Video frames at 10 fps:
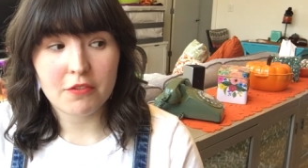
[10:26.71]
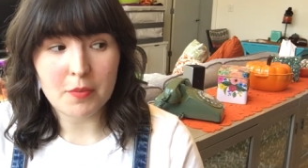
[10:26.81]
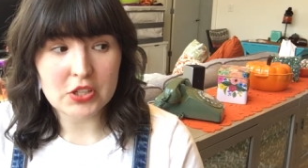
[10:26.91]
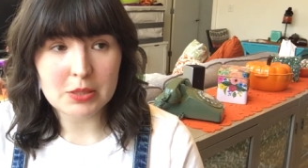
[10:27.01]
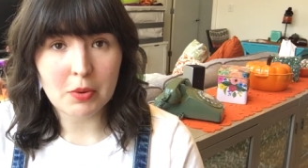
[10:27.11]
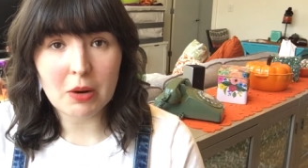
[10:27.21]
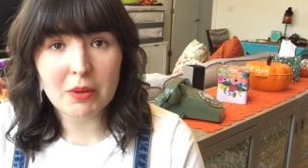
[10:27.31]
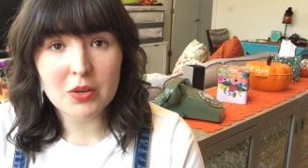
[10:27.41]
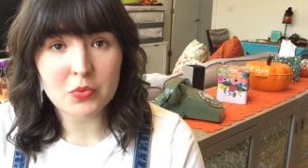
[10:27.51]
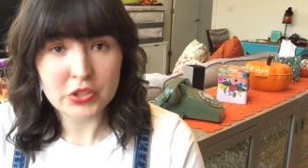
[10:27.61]
from this
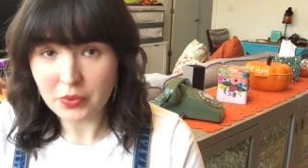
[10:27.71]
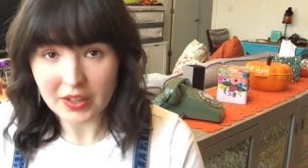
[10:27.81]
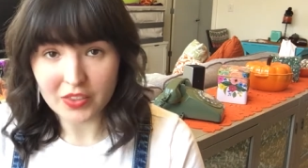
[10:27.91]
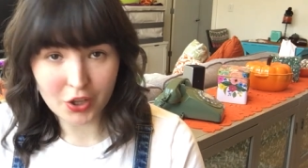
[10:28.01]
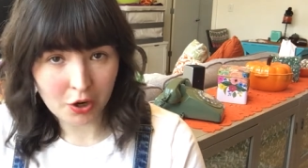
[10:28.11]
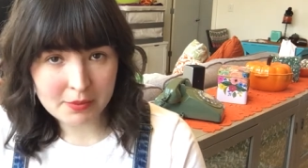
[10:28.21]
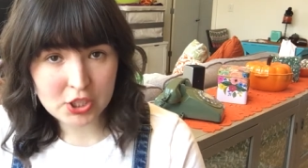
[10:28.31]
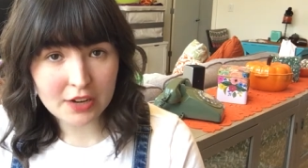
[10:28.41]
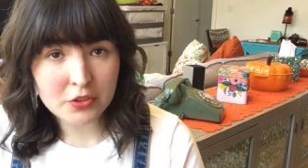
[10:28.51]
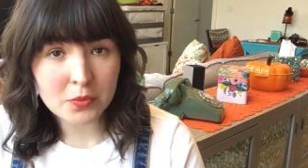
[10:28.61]
apartment was going in the
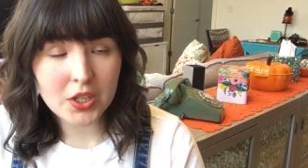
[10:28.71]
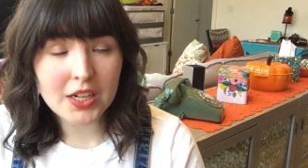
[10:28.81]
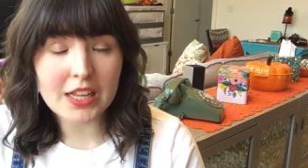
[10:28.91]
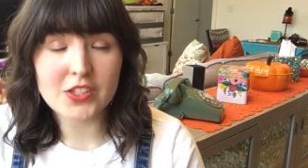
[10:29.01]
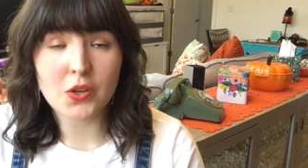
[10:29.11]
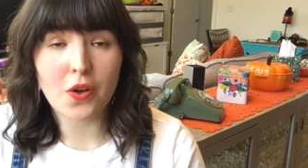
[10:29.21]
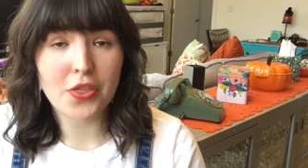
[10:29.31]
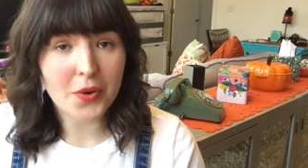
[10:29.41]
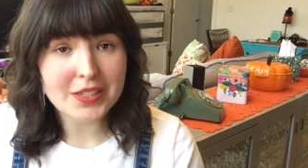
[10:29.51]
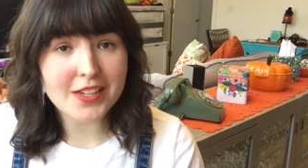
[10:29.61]
garbage afterward. And so
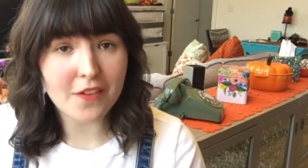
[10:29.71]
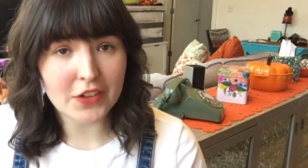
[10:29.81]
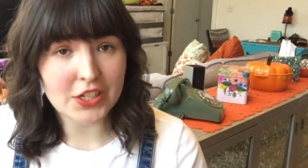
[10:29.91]
although it's not